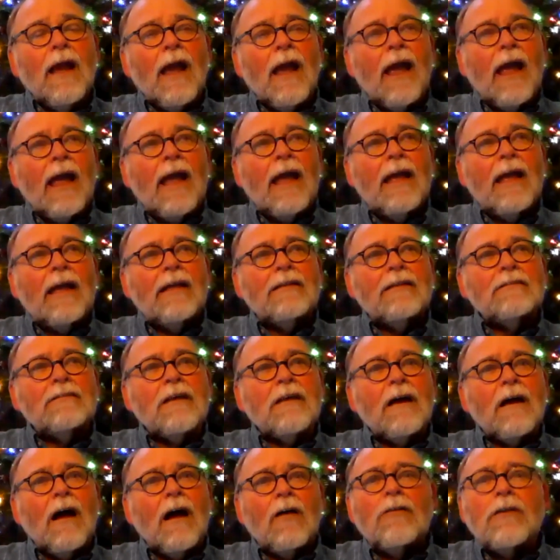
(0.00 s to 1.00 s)
And
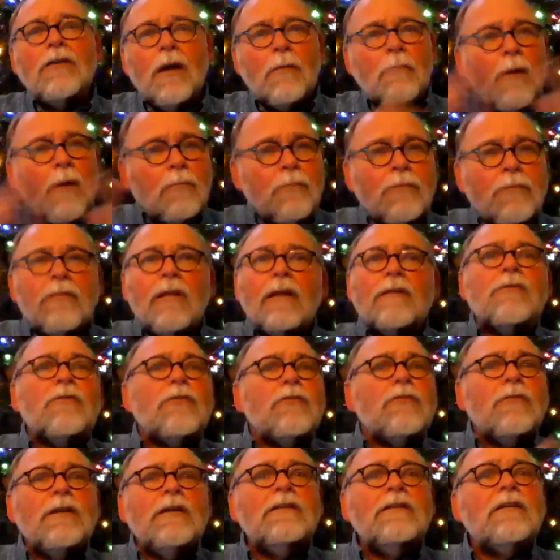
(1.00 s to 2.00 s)
I'll come up with like
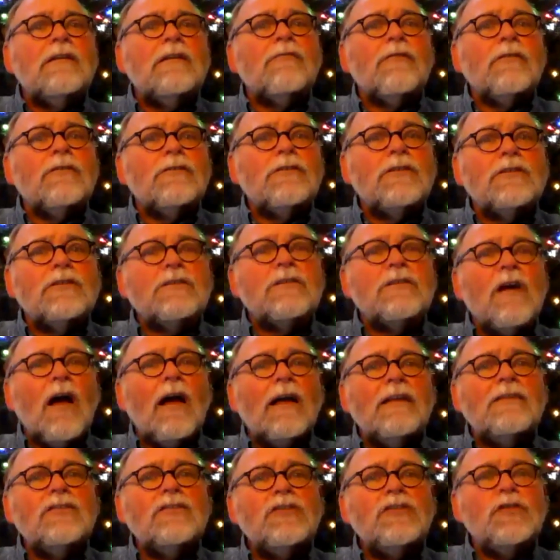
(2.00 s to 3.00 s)
30 different
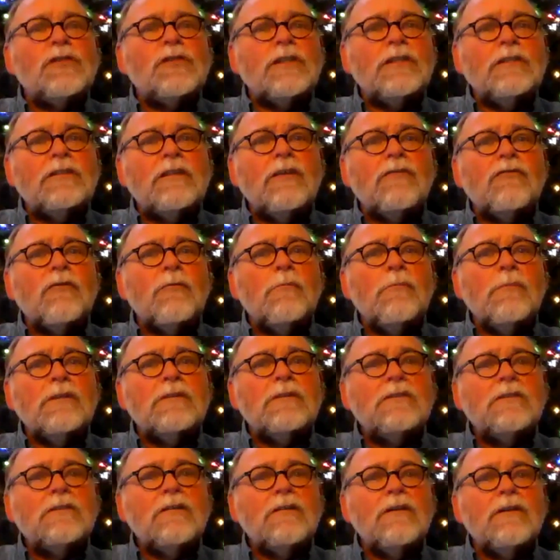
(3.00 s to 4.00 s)
designs using different
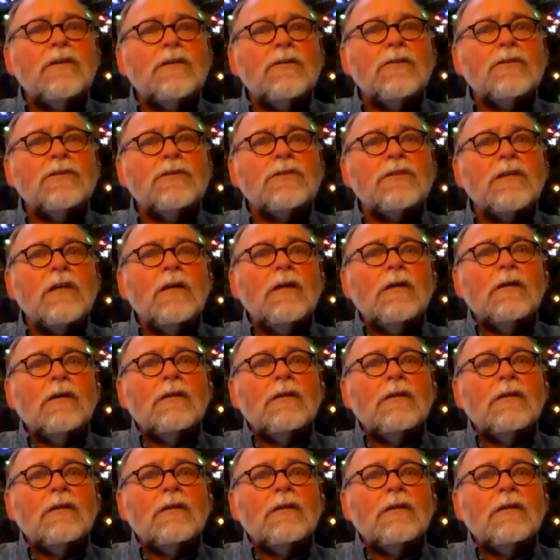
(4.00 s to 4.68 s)
materials.